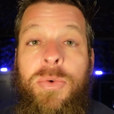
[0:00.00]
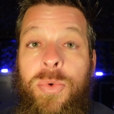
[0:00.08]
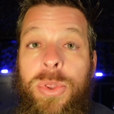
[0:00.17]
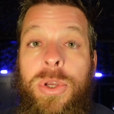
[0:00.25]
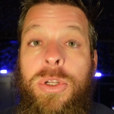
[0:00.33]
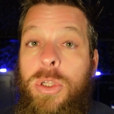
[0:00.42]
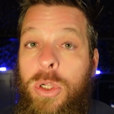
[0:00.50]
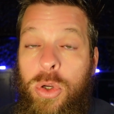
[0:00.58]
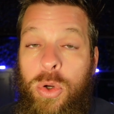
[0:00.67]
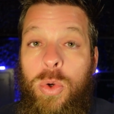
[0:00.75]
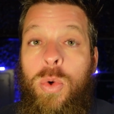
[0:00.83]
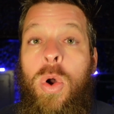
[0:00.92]
were the
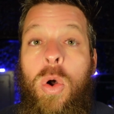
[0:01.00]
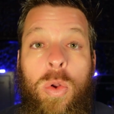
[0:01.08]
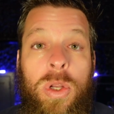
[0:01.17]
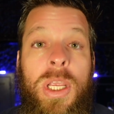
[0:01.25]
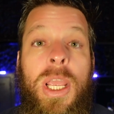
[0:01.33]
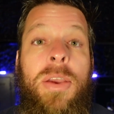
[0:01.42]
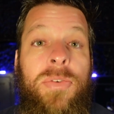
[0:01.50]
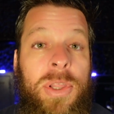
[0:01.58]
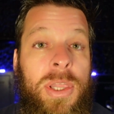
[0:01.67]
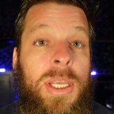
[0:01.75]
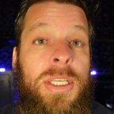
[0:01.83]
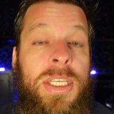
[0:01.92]
glue holding
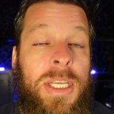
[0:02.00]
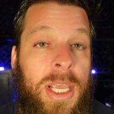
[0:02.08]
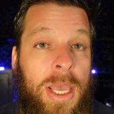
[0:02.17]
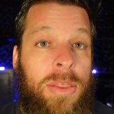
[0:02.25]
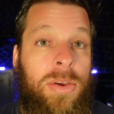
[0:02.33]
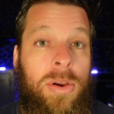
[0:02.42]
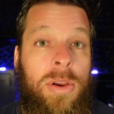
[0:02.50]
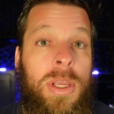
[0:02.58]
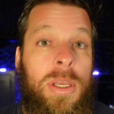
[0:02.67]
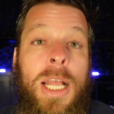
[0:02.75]
everything together.